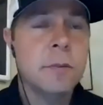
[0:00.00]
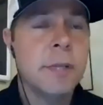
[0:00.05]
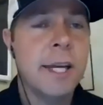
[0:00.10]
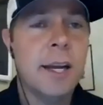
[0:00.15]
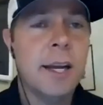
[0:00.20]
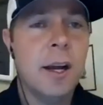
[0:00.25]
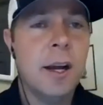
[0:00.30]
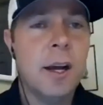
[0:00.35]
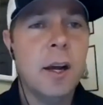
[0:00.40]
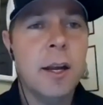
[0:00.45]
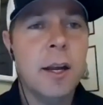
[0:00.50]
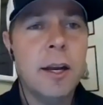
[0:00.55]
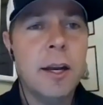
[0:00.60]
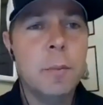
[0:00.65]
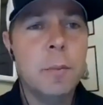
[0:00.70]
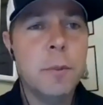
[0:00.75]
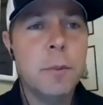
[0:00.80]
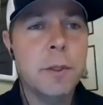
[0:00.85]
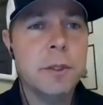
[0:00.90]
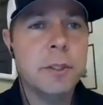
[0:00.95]
Yeah,
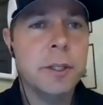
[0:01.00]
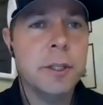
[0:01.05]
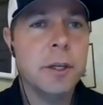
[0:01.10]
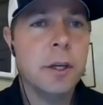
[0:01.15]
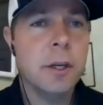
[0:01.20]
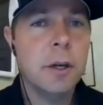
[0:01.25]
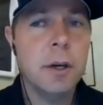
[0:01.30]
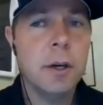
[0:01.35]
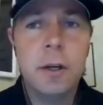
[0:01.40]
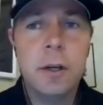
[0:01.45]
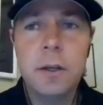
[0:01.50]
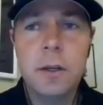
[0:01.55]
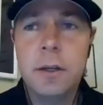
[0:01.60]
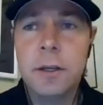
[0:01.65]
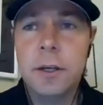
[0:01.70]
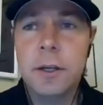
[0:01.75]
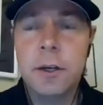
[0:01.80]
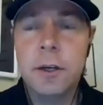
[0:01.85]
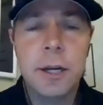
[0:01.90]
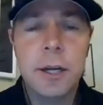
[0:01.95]
I'll post your
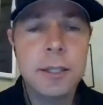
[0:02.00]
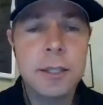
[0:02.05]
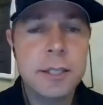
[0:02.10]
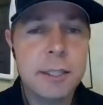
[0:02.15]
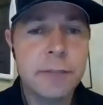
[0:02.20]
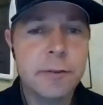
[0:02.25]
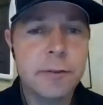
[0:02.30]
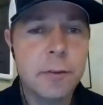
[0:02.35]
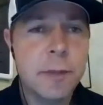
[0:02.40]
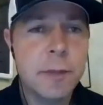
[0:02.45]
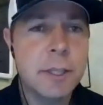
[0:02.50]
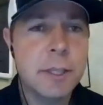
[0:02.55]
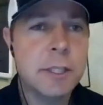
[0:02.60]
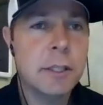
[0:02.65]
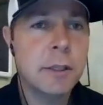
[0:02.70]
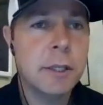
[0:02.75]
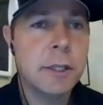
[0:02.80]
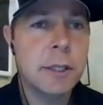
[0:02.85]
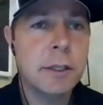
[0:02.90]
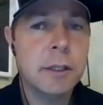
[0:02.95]
contact
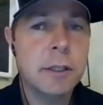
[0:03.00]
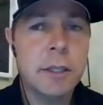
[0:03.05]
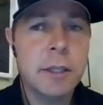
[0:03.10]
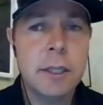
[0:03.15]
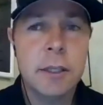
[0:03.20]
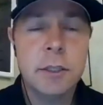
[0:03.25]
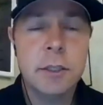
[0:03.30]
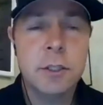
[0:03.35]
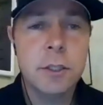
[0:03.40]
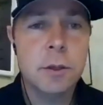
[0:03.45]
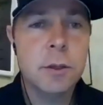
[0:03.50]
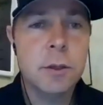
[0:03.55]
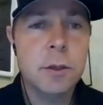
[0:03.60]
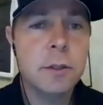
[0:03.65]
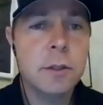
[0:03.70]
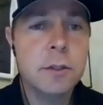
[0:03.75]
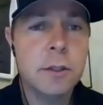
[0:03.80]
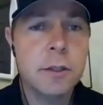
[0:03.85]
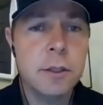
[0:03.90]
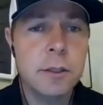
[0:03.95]
information in the show
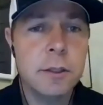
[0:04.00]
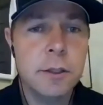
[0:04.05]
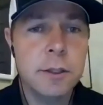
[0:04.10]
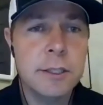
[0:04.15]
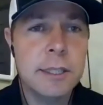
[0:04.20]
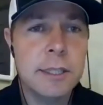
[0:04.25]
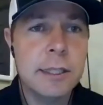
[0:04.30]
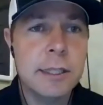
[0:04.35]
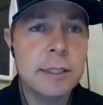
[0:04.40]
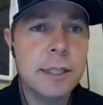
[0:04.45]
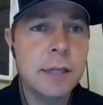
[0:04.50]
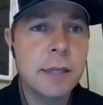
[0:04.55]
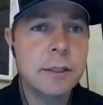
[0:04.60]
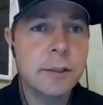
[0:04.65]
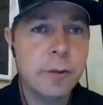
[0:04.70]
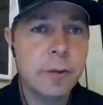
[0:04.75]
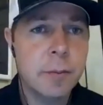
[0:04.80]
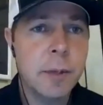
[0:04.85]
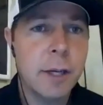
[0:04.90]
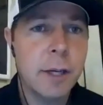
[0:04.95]
notes. I'll send this out to
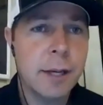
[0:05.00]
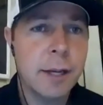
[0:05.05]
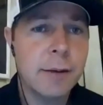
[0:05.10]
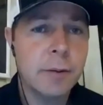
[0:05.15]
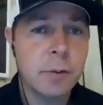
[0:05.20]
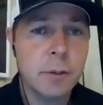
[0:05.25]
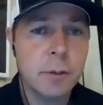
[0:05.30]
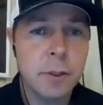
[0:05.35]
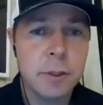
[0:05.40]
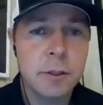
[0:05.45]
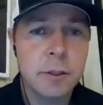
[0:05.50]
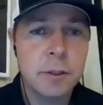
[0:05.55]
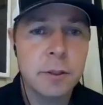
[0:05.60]
everybody afterwards.